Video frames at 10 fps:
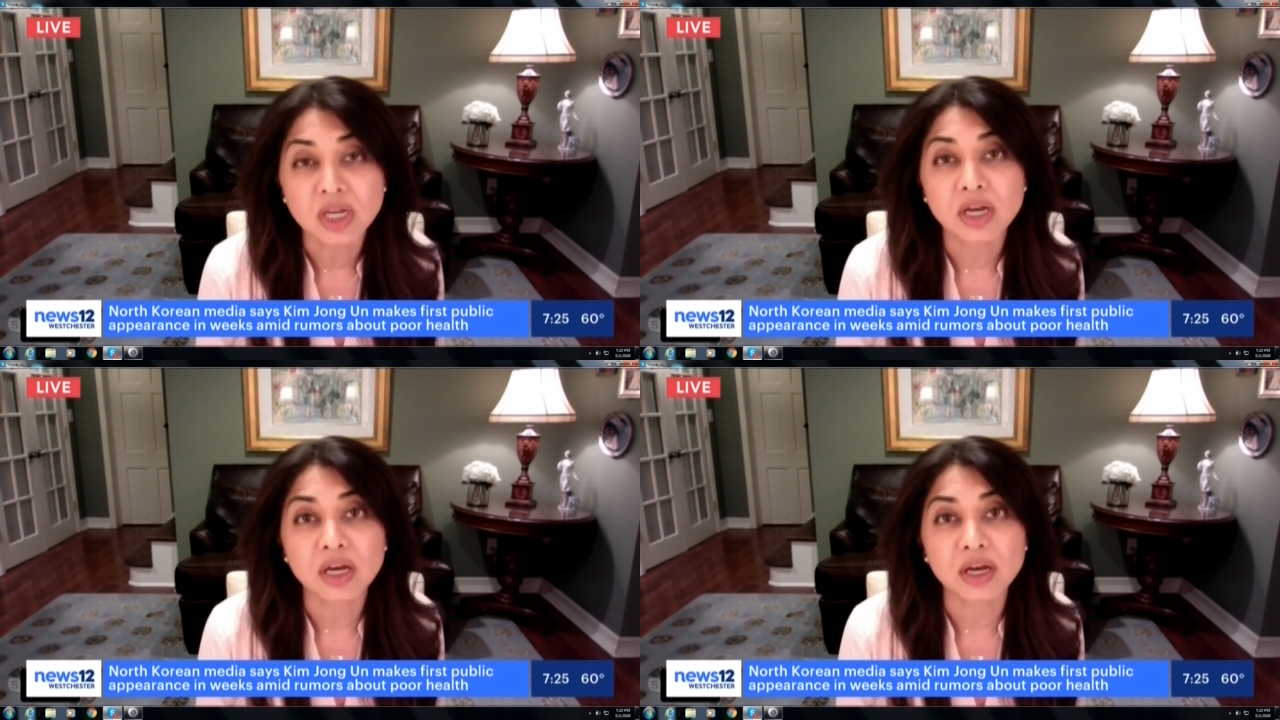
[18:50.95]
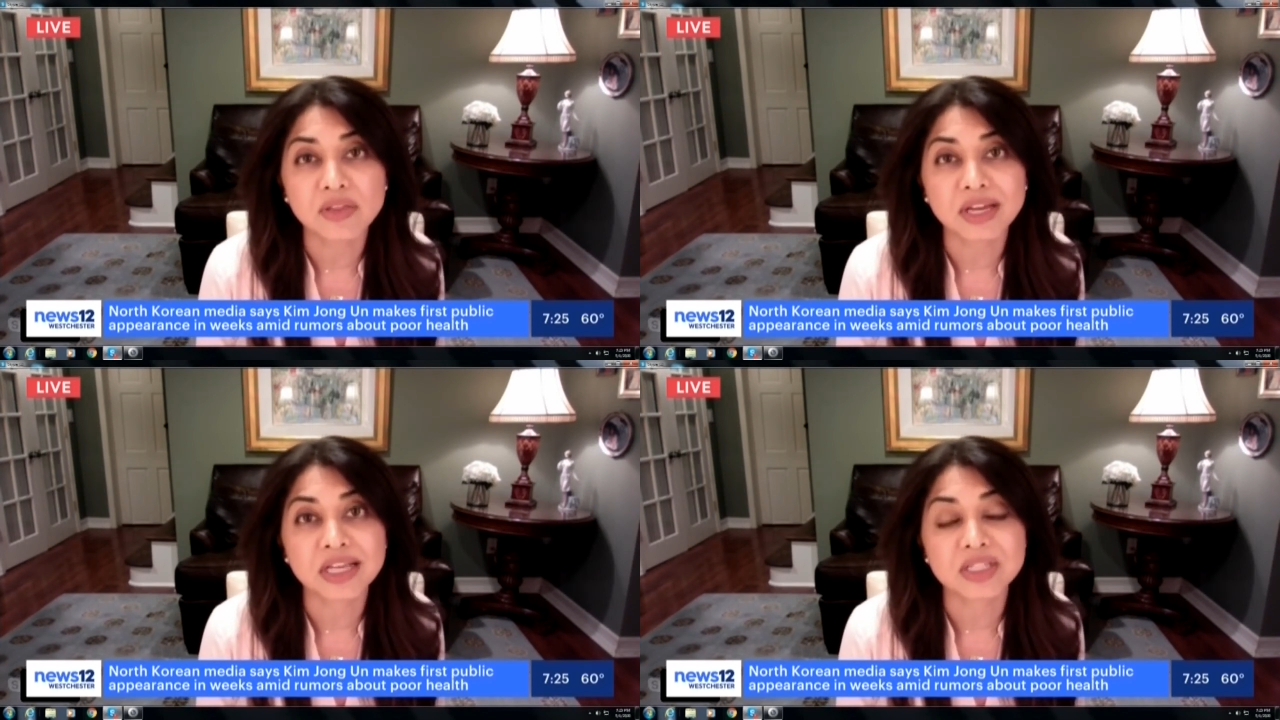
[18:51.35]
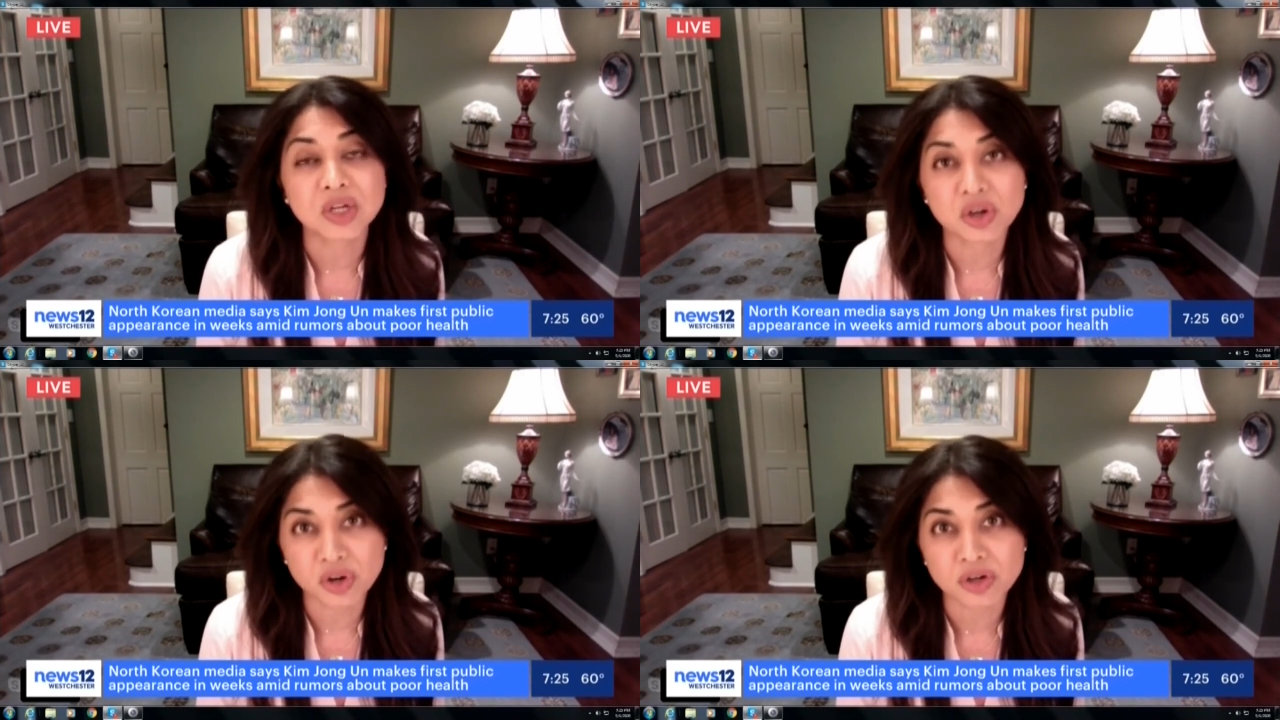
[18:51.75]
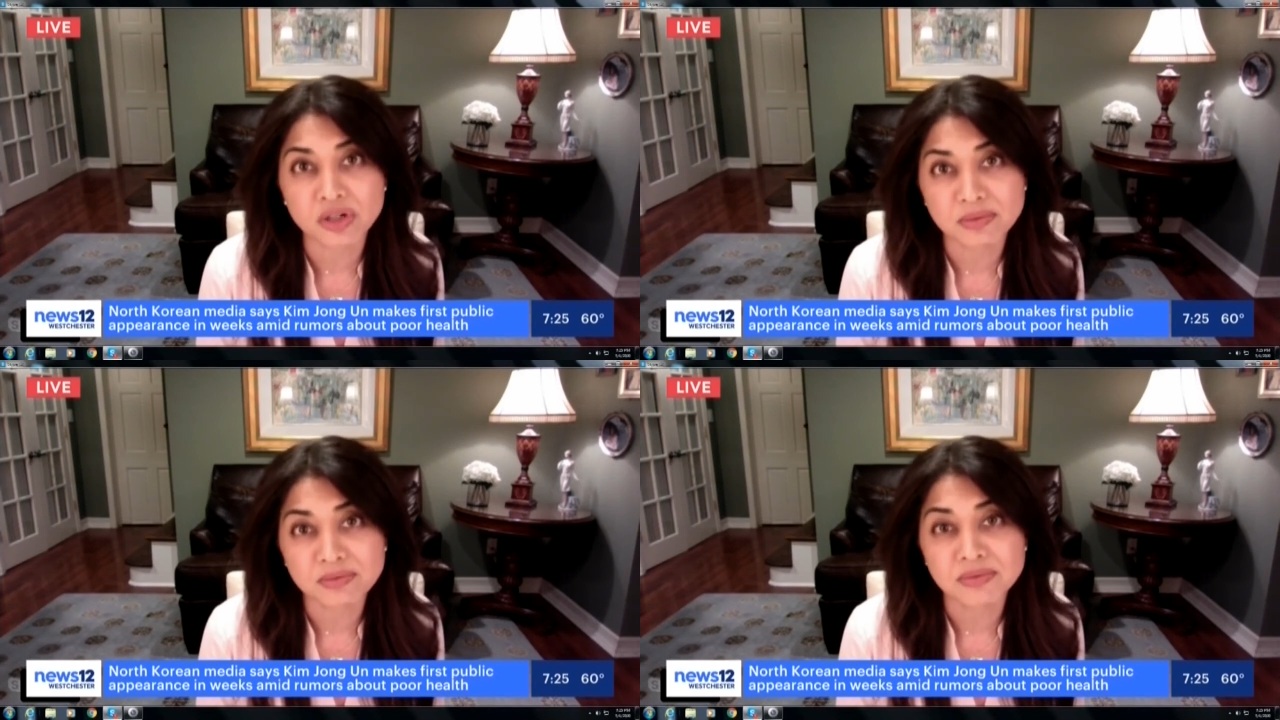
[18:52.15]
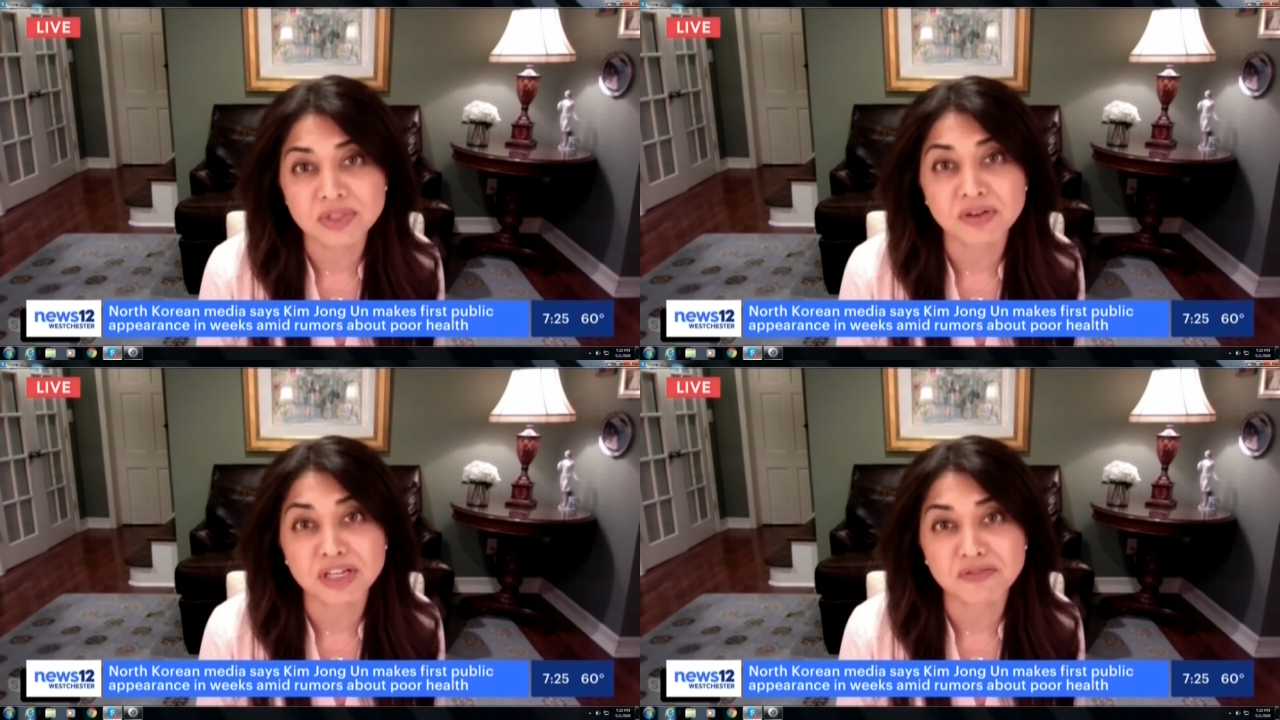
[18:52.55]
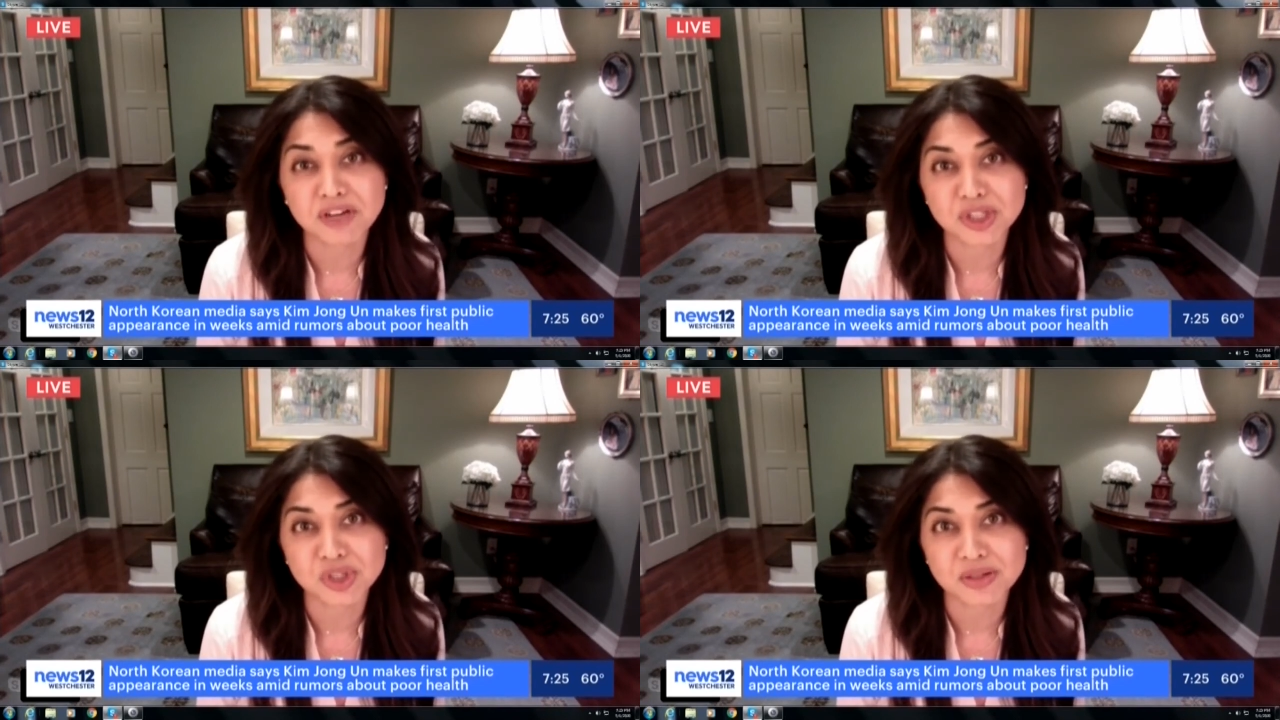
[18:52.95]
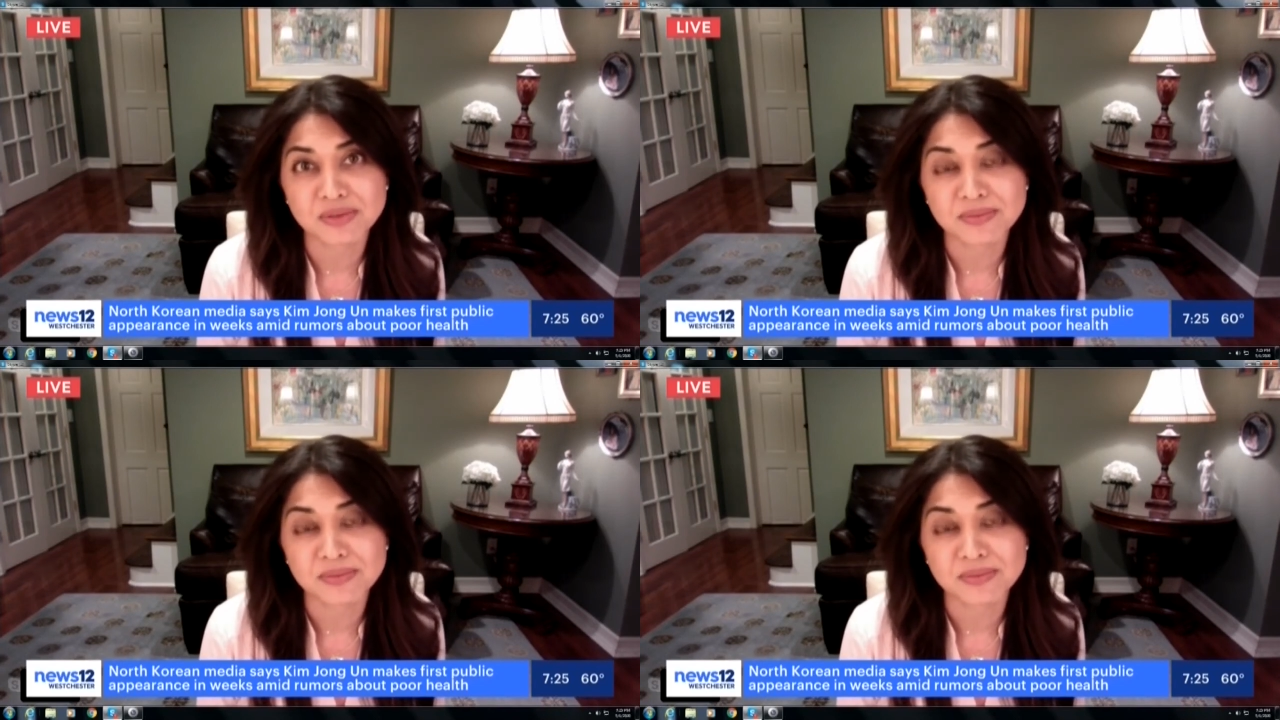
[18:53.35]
that has occurred during infection.